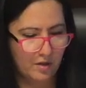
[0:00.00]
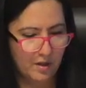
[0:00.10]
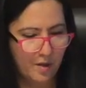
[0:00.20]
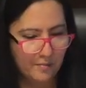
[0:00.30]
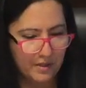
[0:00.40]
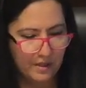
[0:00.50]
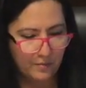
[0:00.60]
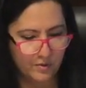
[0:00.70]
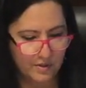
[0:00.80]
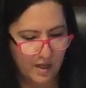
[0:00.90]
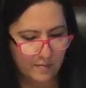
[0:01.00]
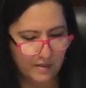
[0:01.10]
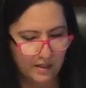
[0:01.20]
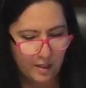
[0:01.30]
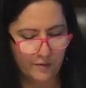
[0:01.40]
company was
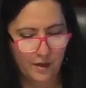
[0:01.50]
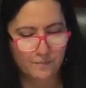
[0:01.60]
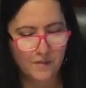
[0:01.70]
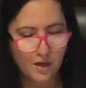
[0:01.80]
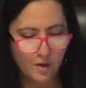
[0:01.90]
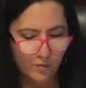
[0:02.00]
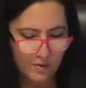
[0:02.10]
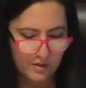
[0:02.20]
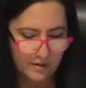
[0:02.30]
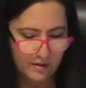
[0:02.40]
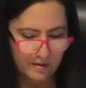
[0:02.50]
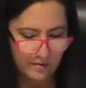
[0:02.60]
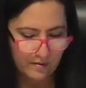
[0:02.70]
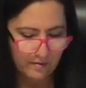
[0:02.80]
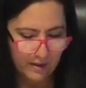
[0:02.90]
coming, here we go, with
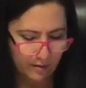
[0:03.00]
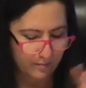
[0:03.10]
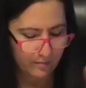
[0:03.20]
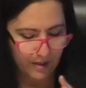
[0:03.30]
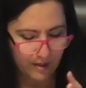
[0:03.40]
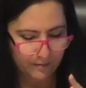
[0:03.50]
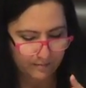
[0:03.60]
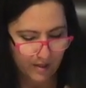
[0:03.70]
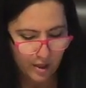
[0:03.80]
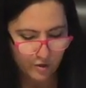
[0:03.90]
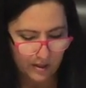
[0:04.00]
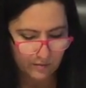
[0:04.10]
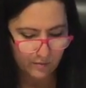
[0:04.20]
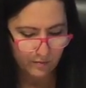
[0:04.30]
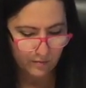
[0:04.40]
their
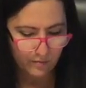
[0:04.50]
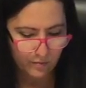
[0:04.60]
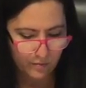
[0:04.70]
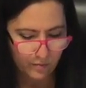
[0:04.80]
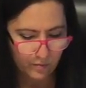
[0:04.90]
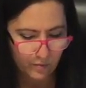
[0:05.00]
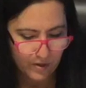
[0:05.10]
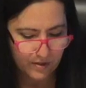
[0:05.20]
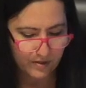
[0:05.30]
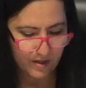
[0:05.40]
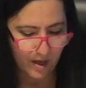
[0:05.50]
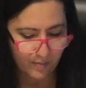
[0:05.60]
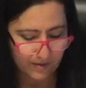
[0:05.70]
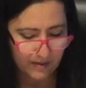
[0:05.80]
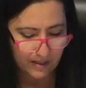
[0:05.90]
contract was
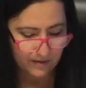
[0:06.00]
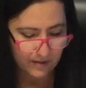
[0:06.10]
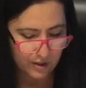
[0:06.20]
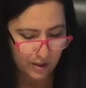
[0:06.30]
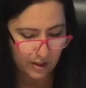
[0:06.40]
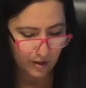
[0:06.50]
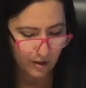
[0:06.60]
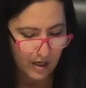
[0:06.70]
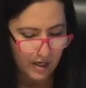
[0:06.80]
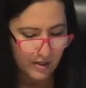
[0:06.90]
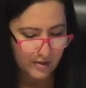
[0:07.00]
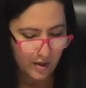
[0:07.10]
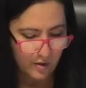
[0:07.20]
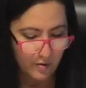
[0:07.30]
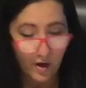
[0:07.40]
up at the end of this year,
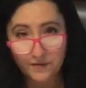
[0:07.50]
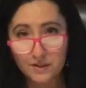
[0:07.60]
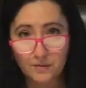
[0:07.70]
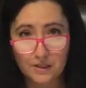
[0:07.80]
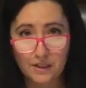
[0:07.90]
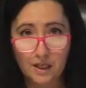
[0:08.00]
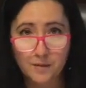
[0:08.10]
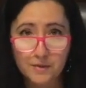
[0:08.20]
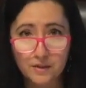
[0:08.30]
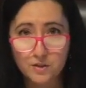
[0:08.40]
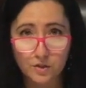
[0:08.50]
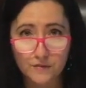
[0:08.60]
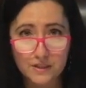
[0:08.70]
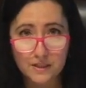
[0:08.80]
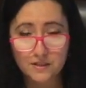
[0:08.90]
so obviously we need ambulance
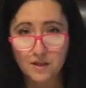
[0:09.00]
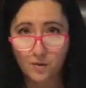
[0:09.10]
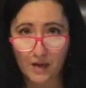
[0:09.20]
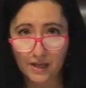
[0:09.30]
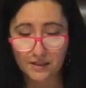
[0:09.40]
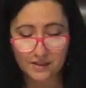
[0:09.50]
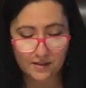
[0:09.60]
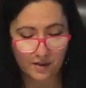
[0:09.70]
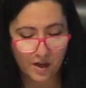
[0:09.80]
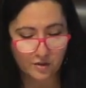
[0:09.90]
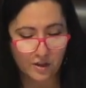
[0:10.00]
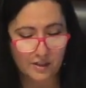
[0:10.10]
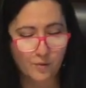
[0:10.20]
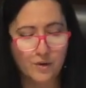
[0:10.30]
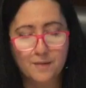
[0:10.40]
services, so we had to extend the
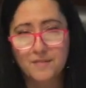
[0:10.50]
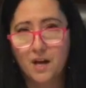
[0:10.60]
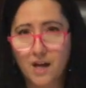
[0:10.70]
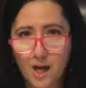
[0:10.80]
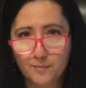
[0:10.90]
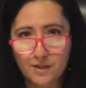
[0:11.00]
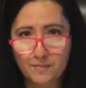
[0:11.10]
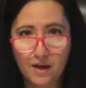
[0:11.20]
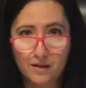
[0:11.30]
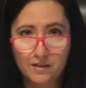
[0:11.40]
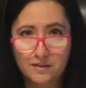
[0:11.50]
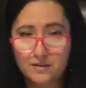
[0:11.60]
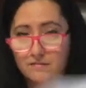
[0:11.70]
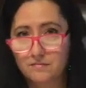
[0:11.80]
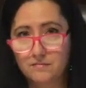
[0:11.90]
contract. What I'm not happy about
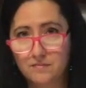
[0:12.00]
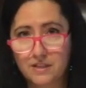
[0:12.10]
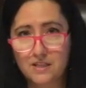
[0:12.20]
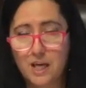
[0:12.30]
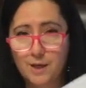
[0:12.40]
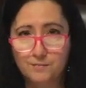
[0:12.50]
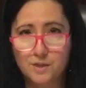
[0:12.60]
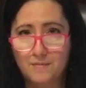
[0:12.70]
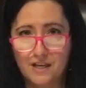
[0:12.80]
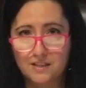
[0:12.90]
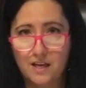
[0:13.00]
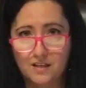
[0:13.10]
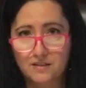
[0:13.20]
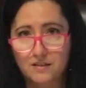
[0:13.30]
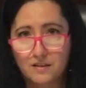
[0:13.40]
is this came to my
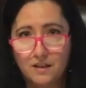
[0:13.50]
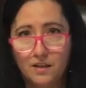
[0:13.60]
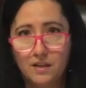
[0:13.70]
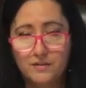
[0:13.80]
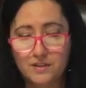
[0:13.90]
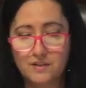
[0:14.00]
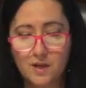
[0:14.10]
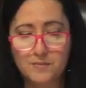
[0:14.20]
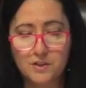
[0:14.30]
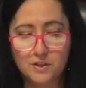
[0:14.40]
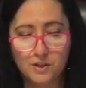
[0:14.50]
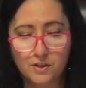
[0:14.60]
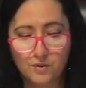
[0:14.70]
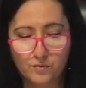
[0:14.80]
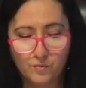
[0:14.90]
desk, this
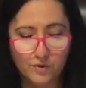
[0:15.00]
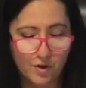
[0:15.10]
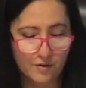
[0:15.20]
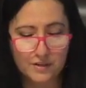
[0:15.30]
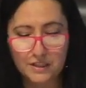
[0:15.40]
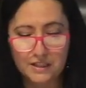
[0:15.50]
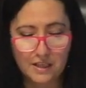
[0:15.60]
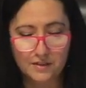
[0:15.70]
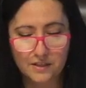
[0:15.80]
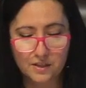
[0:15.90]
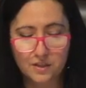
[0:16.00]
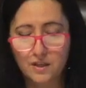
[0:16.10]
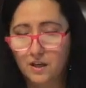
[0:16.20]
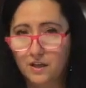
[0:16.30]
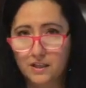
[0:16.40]
substitute with all the details in
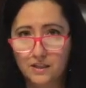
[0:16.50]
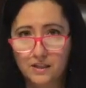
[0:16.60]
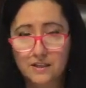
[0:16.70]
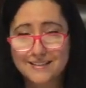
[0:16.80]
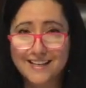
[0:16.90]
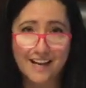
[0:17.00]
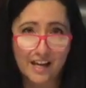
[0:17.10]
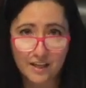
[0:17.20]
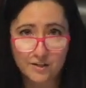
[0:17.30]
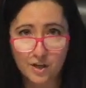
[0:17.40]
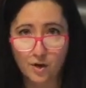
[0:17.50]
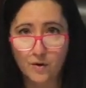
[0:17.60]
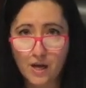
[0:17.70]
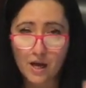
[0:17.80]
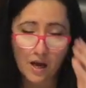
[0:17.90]
it today.
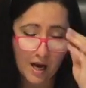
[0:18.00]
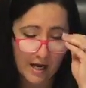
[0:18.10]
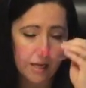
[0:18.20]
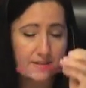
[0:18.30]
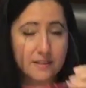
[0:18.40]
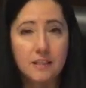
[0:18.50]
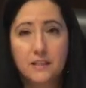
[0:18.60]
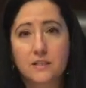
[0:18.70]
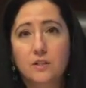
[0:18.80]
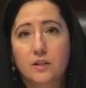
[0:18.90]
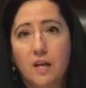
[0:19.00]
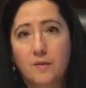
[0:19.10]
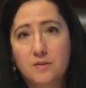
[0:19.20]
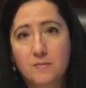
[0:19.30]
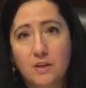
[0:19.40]
So I hadn't seen it until it
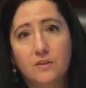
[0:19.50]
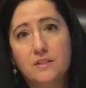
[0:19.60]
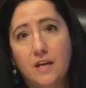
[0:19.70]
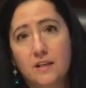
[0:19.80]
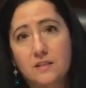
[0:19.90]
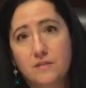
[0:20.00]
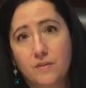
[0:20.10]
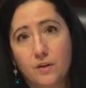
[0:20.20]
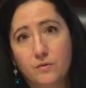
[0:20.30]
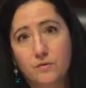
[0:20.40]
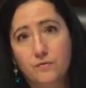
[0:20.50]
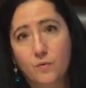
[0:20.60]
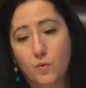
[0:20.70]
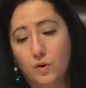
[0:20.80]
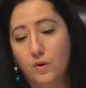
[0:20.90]
came to me on the dais to vote
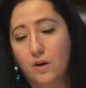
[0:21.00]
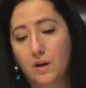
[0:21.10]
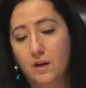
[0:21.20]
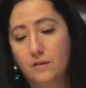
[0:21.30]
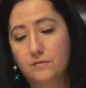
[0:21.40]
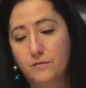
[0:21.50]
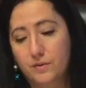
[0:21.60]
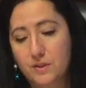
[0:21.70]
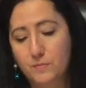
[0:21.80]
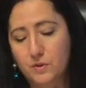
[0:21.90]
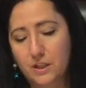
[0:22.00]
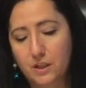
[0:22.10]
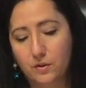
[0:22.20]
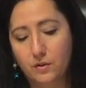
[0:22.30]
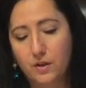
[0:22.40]
for this
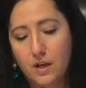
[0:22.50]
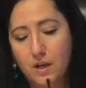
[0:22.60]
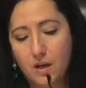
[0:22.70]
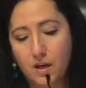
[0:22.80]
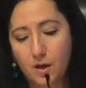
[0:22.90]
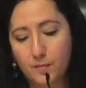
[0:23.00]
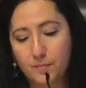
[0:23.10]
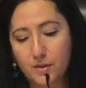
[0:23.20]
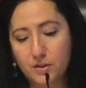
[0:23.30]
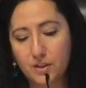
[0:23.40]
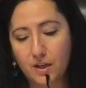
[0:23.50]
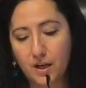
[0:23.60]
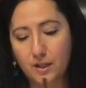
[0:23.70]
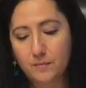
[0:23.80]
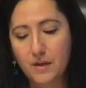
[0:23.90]
particular agenda
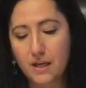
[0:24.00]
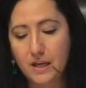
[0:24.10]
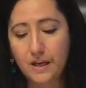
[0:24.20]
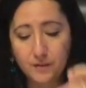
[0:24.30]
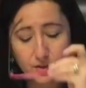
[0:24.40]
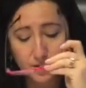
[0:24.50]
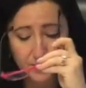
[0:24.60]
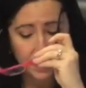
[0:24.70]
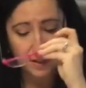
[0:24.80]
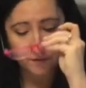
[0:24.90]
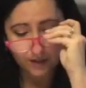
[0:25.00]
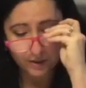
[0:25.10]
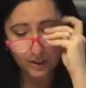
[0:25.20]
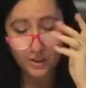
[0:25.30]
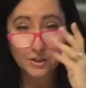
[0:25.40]
item. And there's some
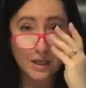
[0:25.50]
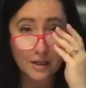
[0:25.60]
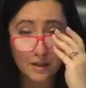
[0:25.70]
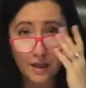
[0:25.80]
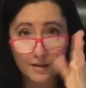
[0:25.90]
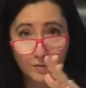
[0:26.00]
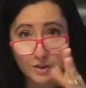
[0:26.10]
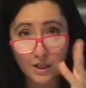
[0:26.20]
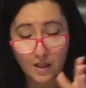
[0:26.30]
significant changes, a lot of which I